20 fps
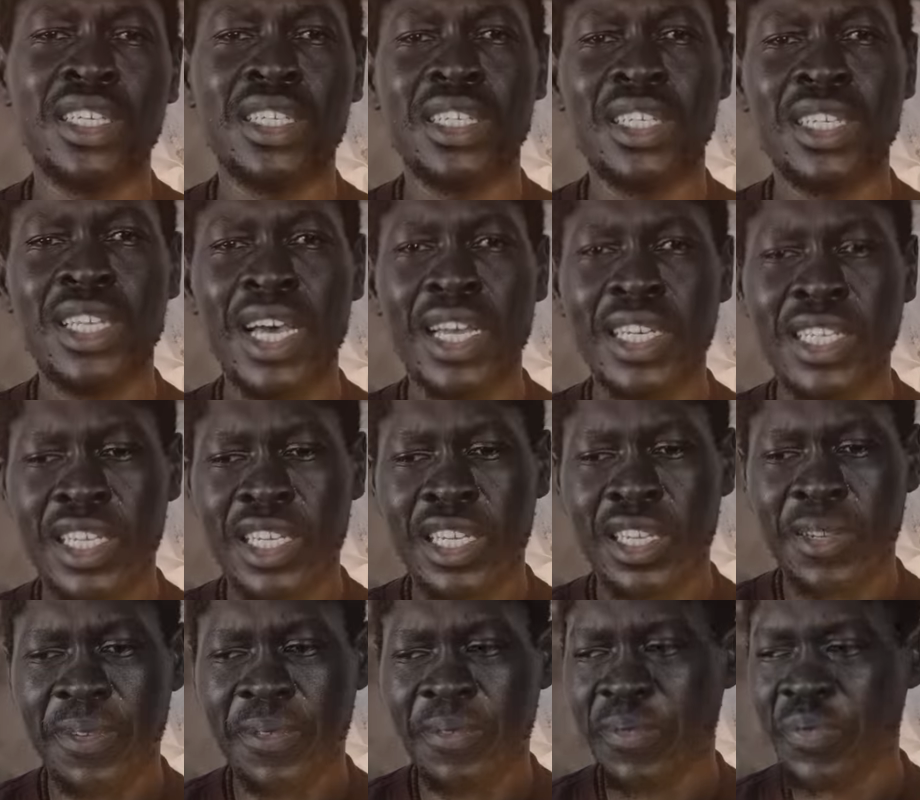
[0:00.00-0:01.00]

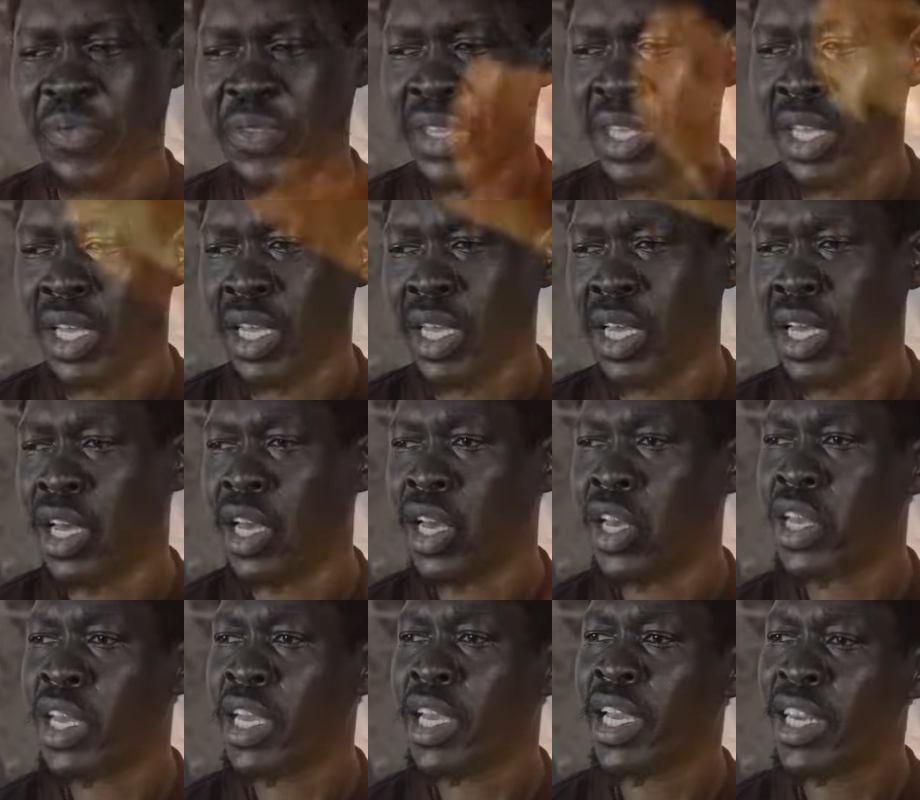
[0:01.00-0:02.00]
that
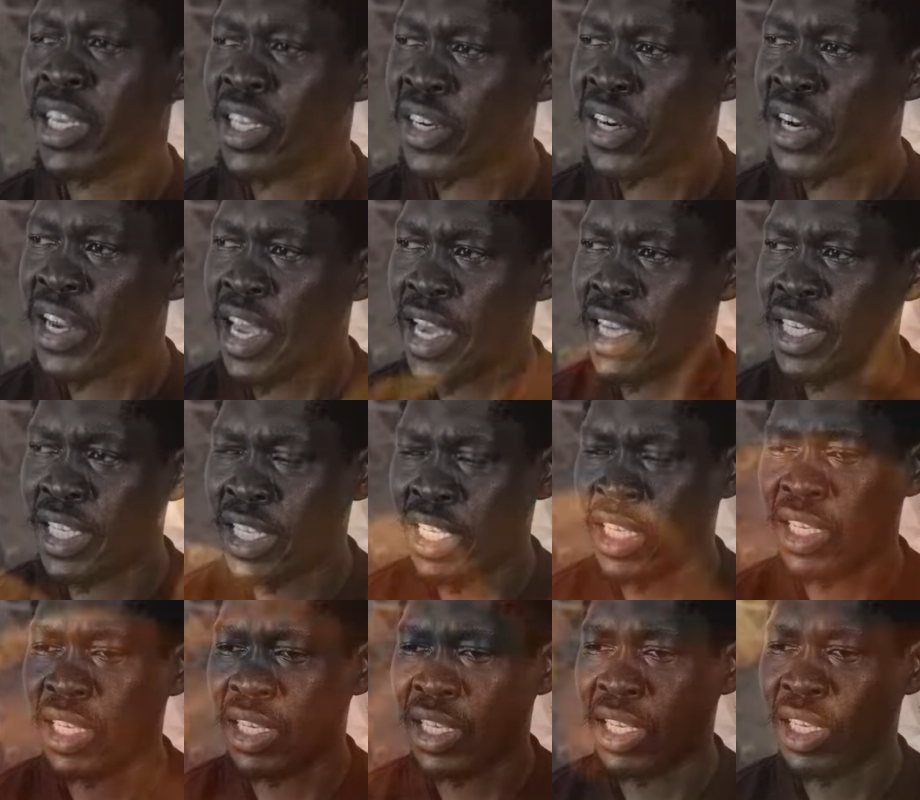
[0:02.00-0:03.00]
he can
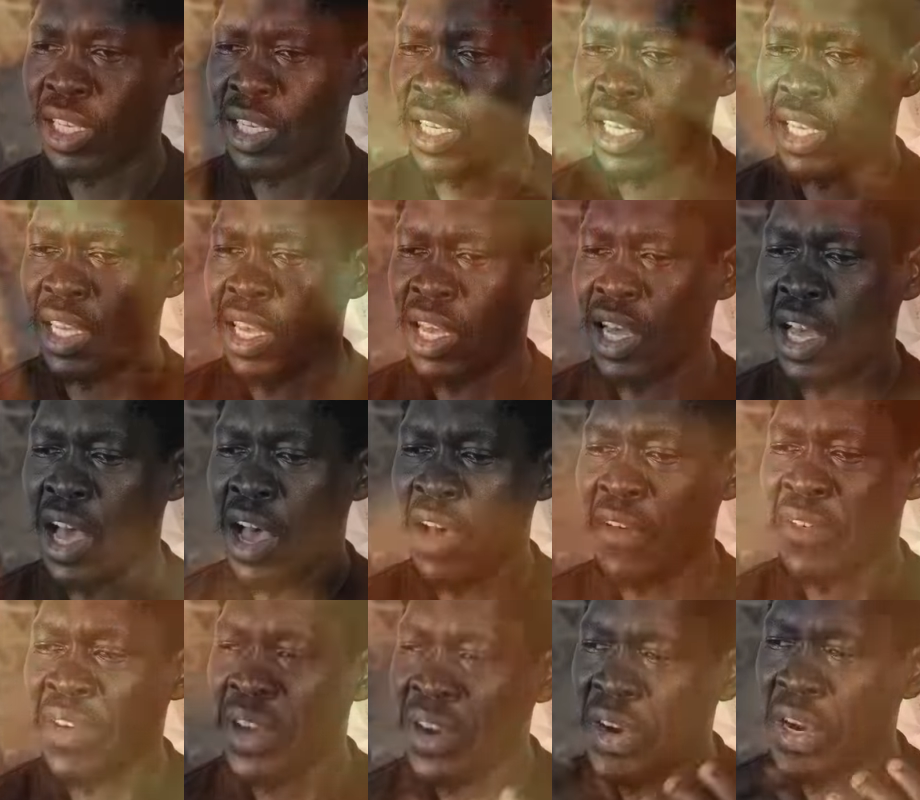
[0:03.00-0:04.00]
create a
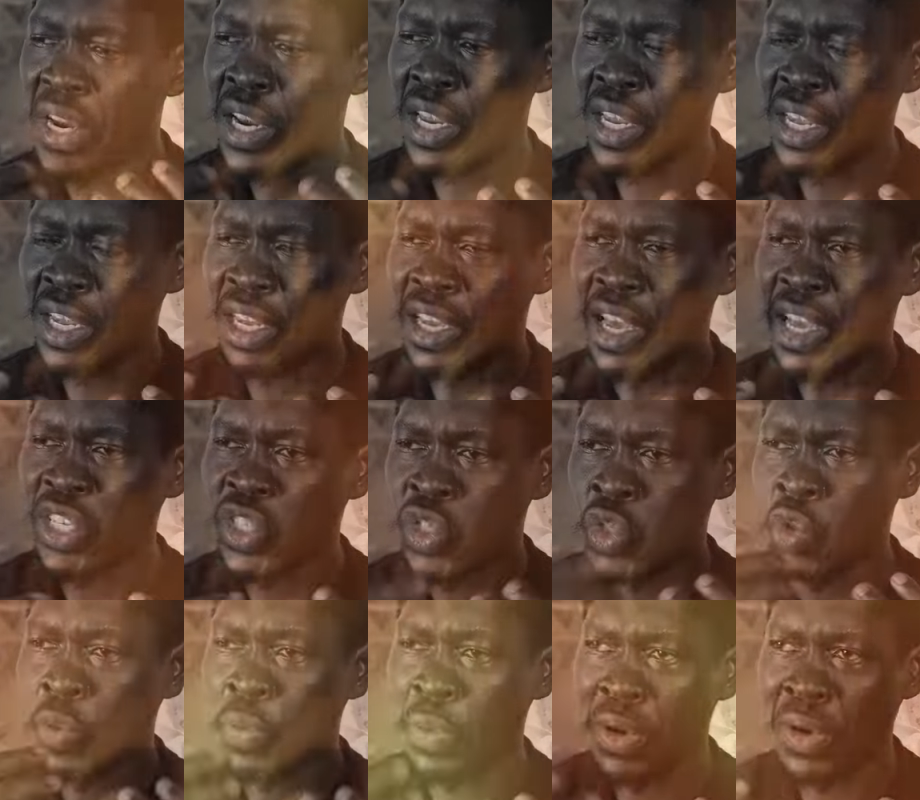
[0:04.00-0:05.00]
very
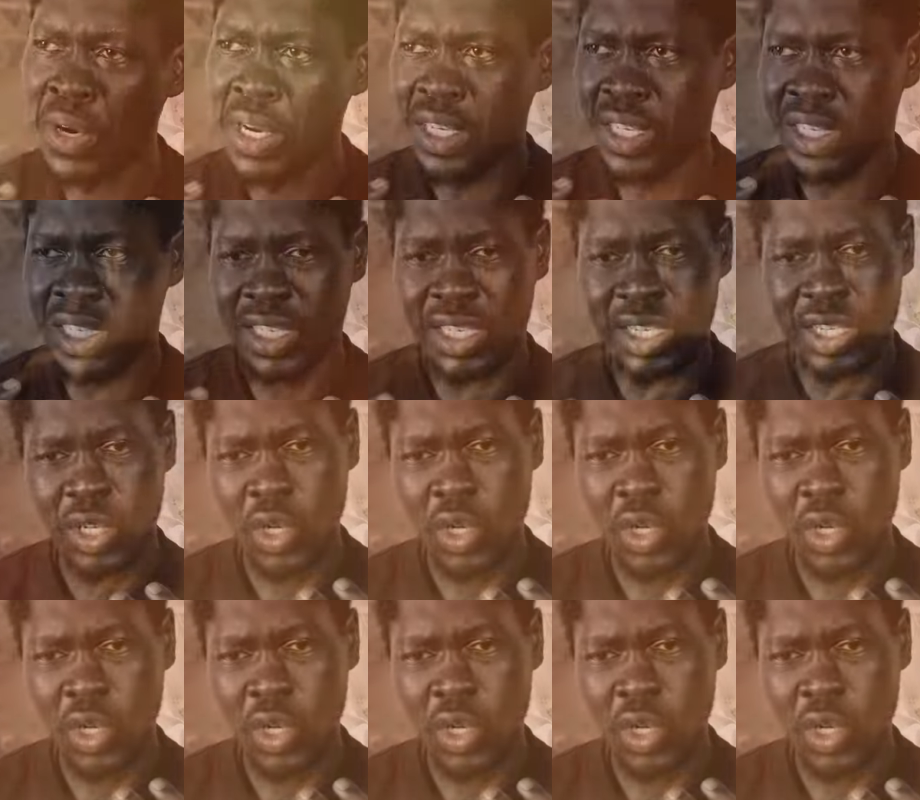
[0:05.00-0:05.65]
exuberant